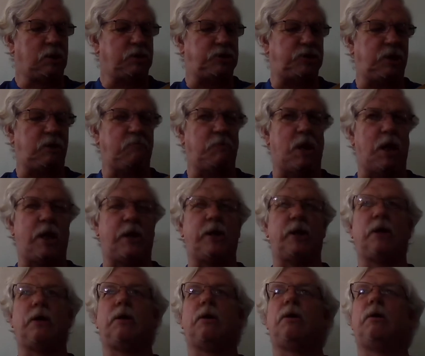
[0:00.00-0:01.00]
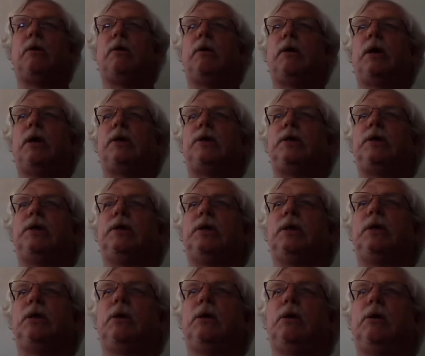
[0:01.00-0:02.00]
D minor, and E.
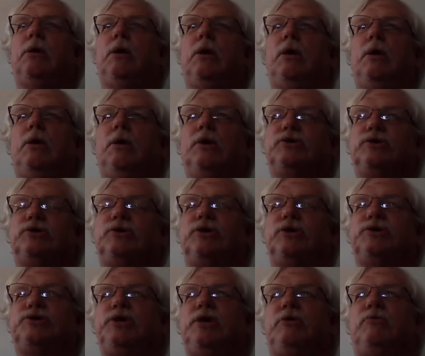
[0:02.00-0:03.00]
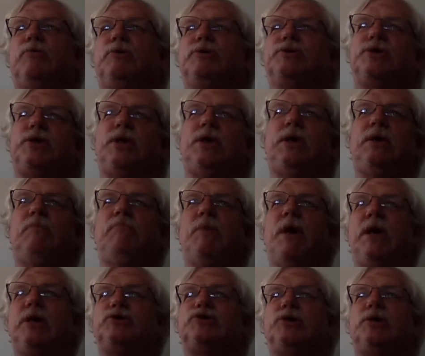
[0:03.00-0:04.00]
Listen to the sequence, E
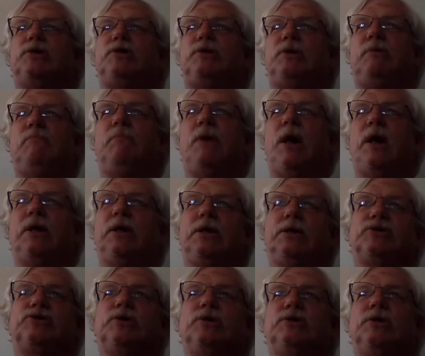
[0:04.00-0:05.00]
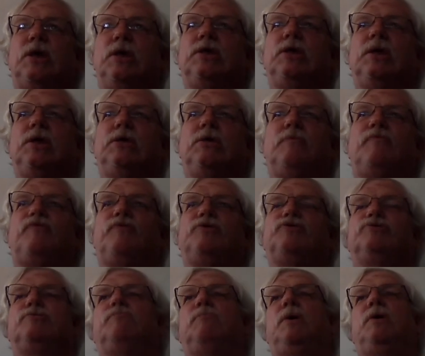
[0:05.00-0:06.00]
major and D minor. It's in the
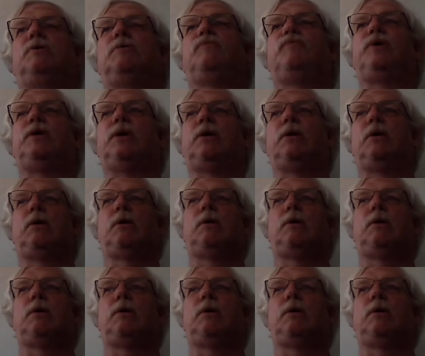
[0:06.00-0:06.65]
Phrygian mode of E.